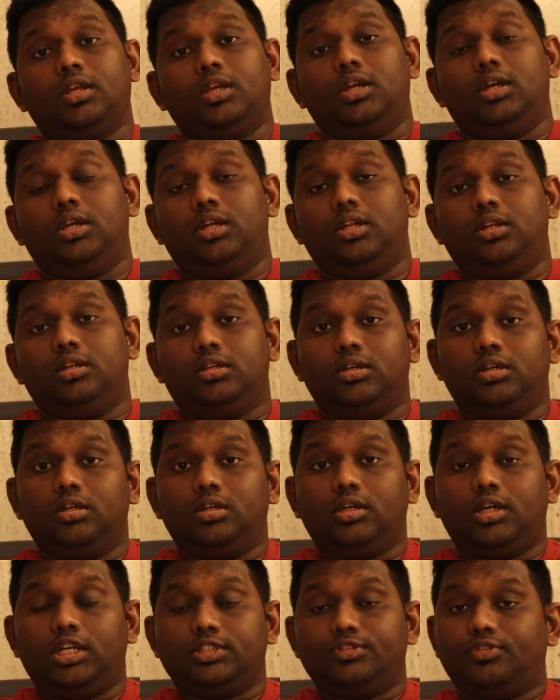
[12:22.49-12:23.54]
And
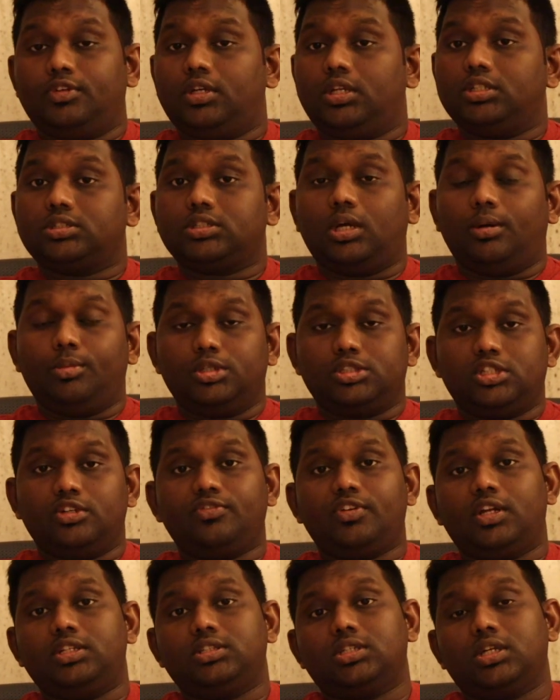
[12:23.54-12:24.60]
as far as commercial
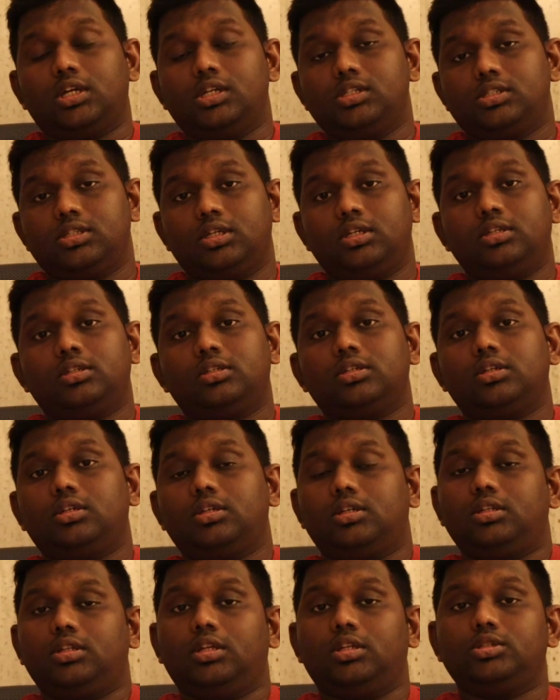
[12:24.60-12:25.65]
flights are concerned,
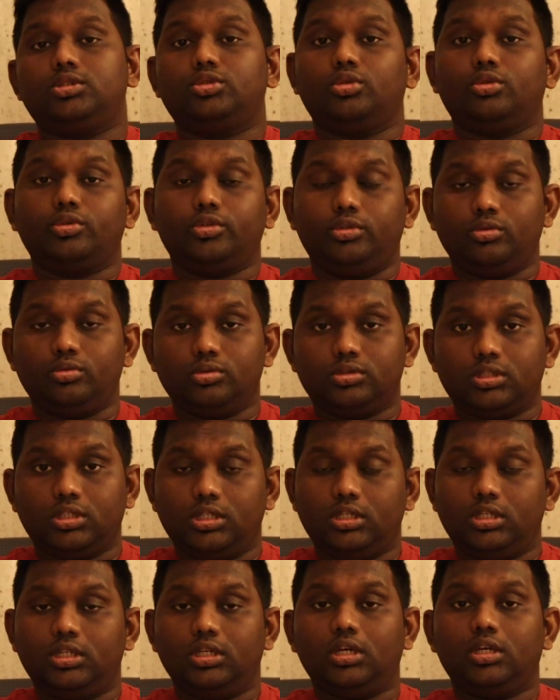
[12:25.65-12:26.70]
there is no news in
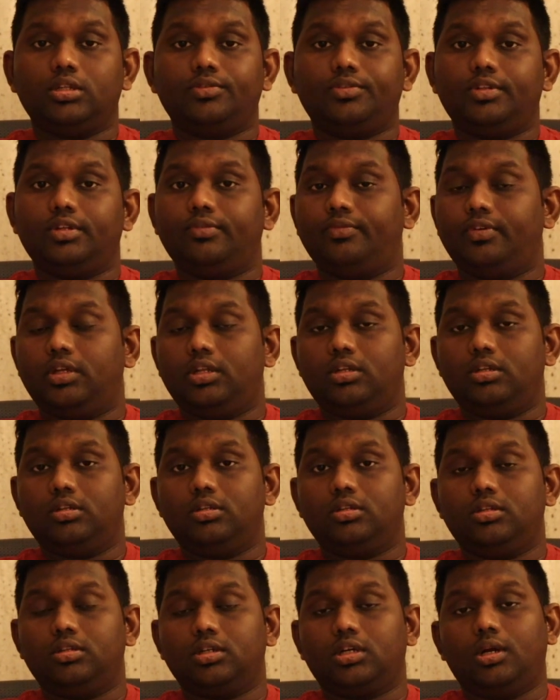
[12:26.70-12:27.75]
India that
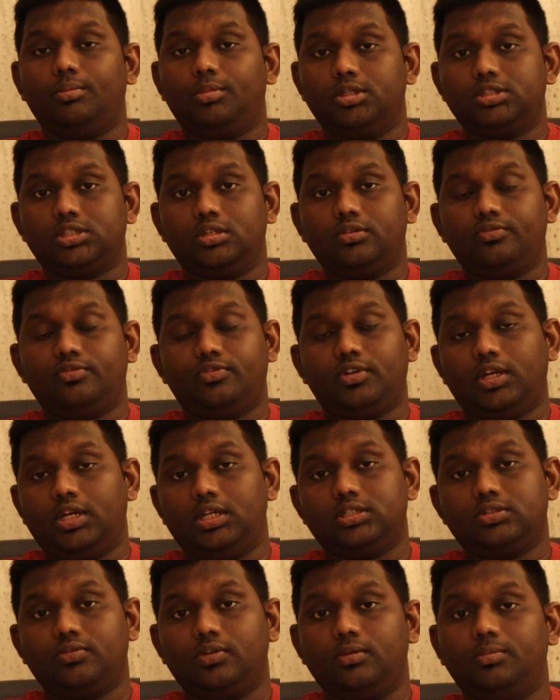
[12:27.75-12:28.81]
when the commercial
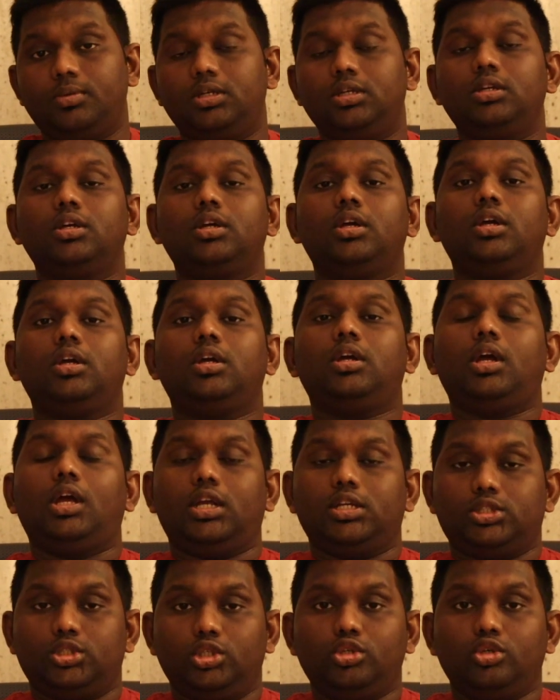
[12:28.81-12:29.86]
flights will be
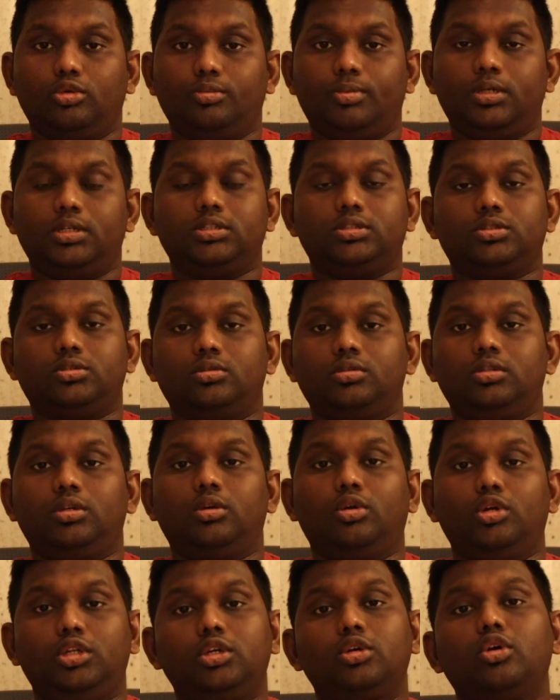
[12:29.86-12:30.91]
actually opened. So the
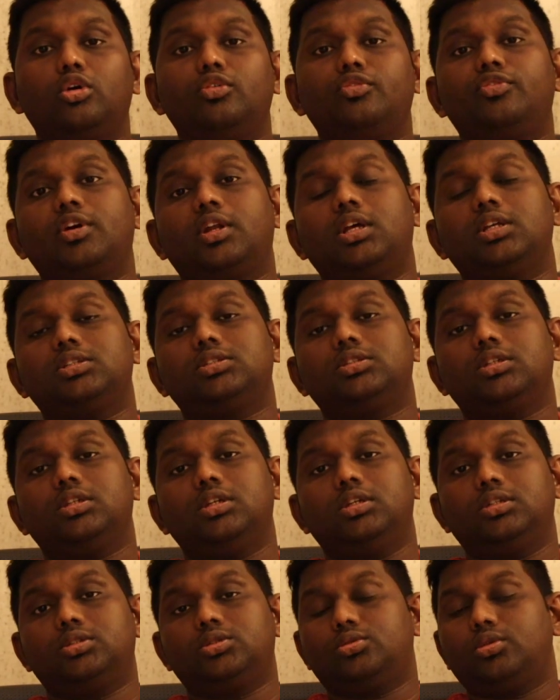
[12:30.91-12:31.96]
only hope for us
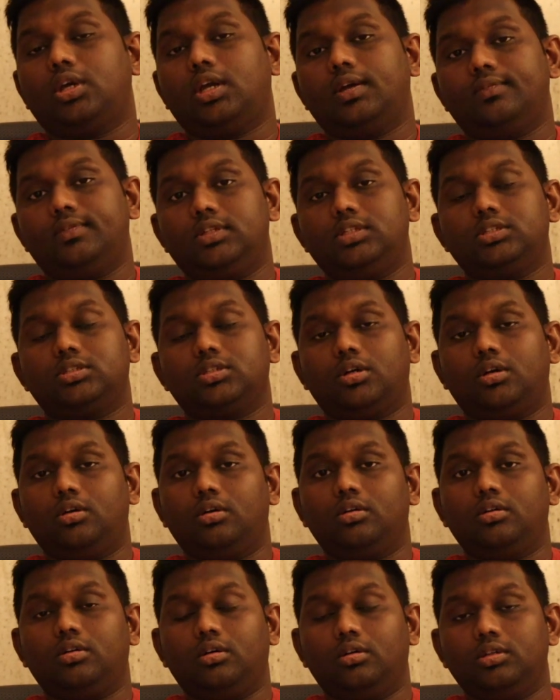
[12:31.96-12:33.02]
is to have this
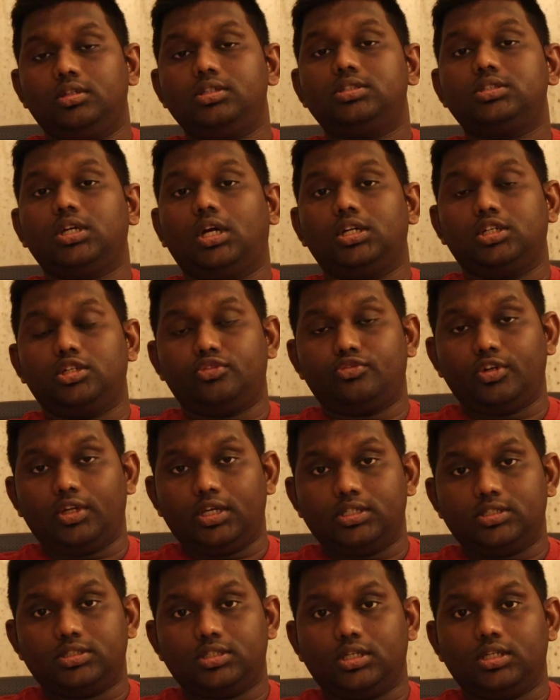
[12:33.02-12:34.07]
all these chartered
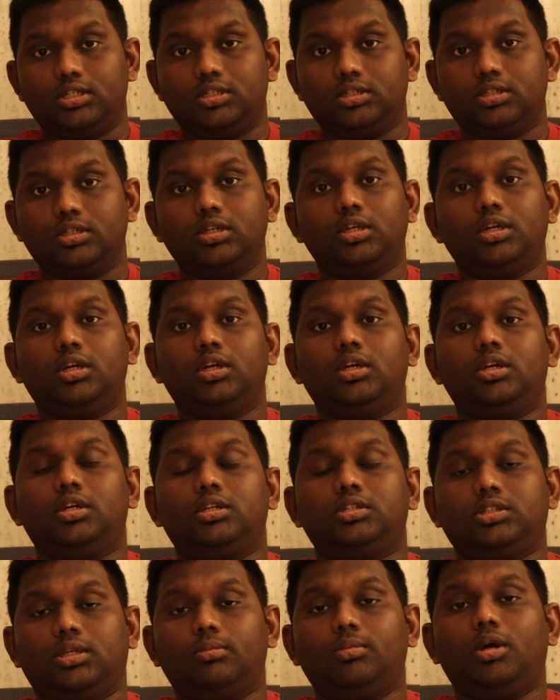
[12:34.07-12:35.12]
flights and
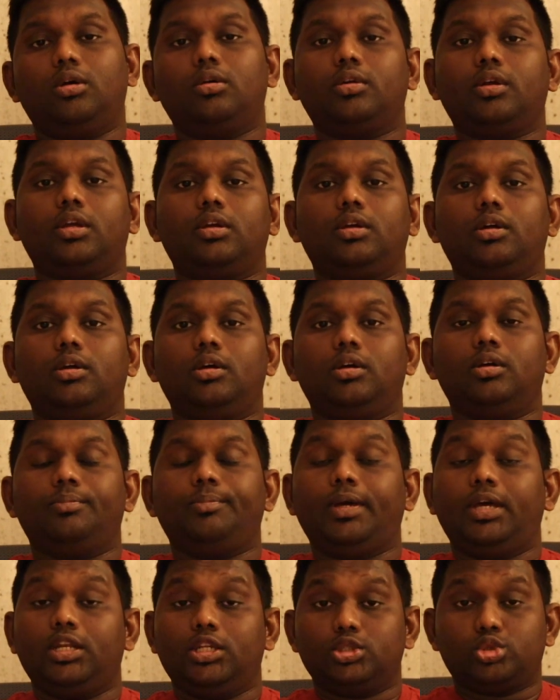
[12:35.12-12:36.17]
somehow
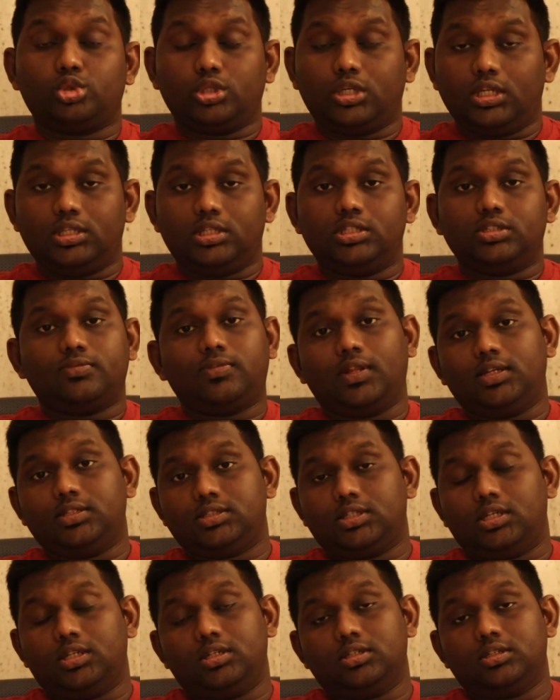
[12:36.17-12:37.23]
manage to get these
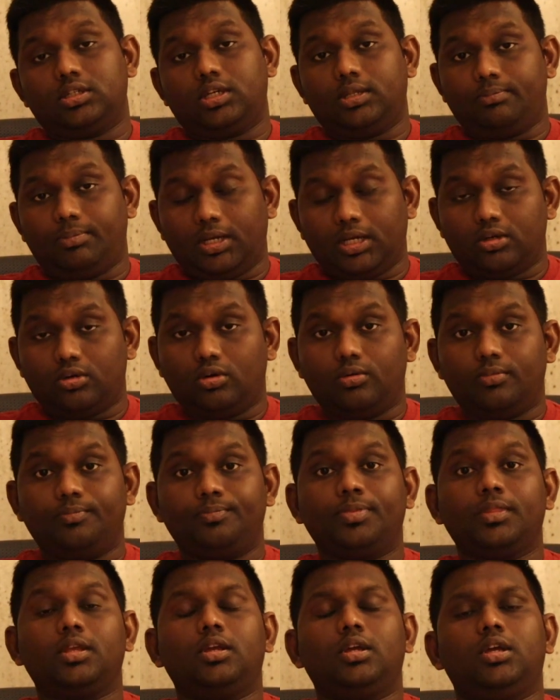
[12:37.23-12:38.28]
flights and get back home.
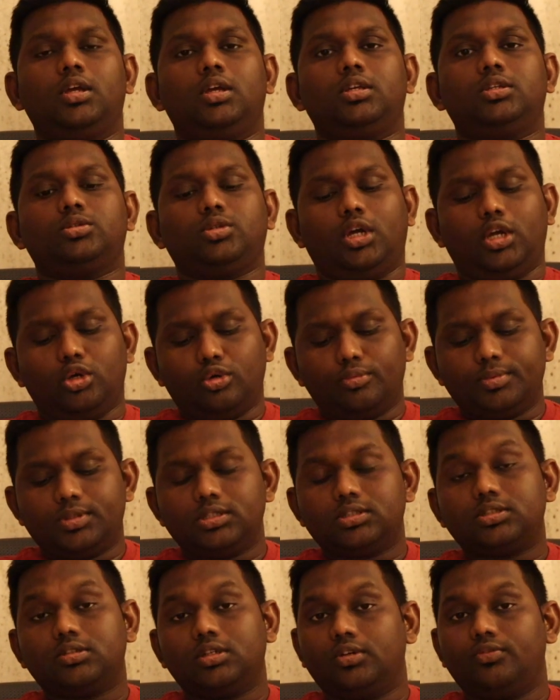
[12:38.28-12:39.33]
So I hope
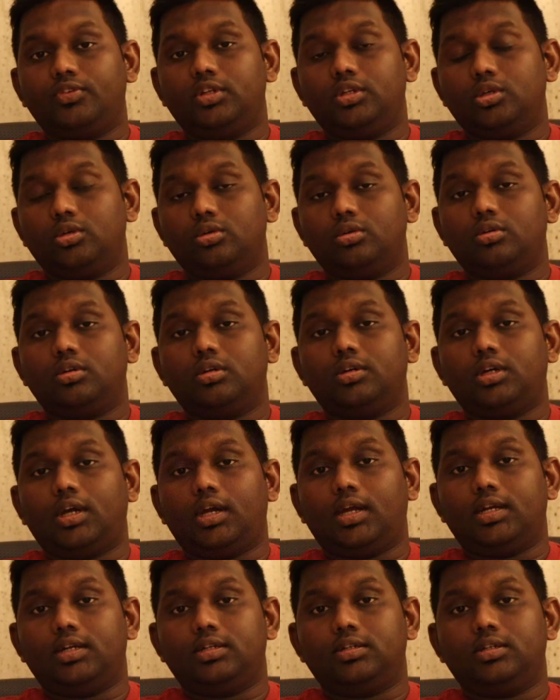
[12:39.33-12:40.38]
this video
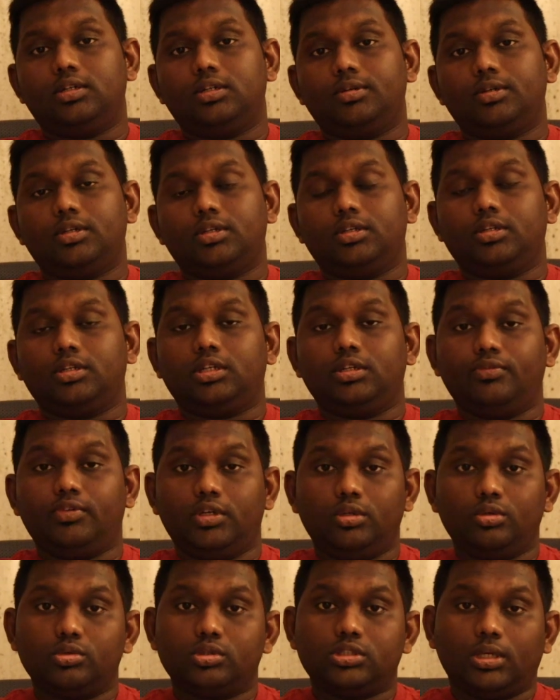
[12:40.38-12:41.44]
had
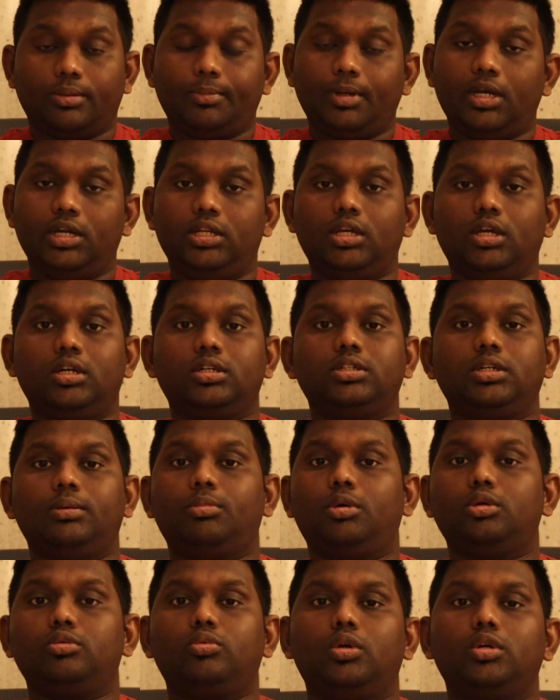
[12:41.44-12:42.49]
given you some idea
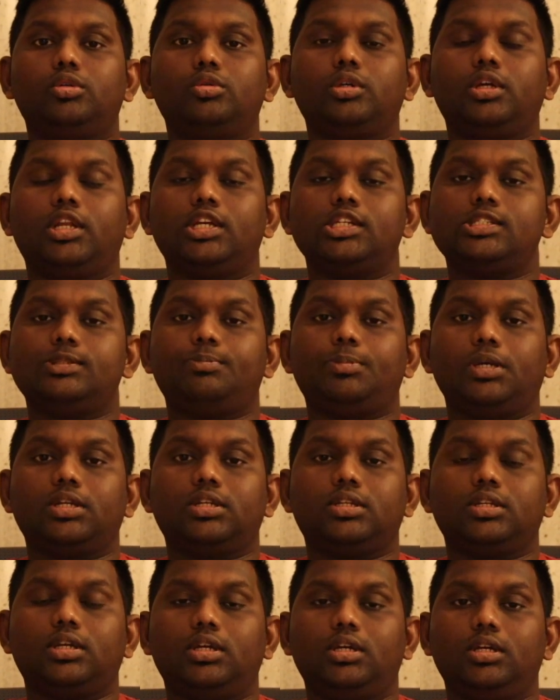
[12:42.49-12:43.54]
about what you can
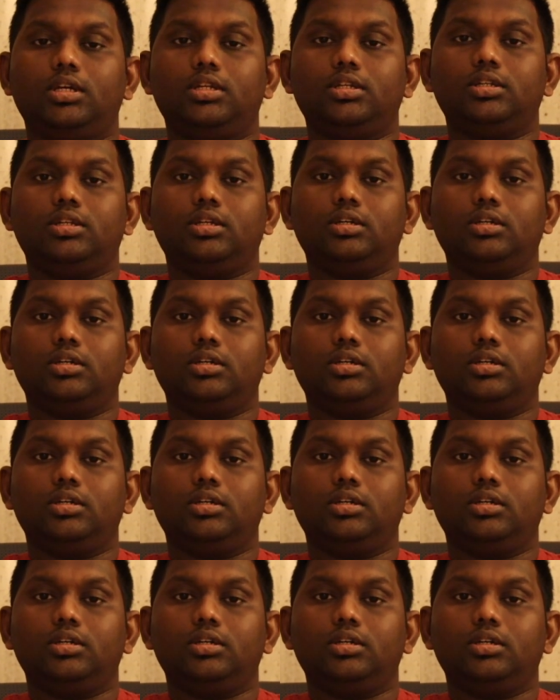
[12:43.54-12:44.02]
expect and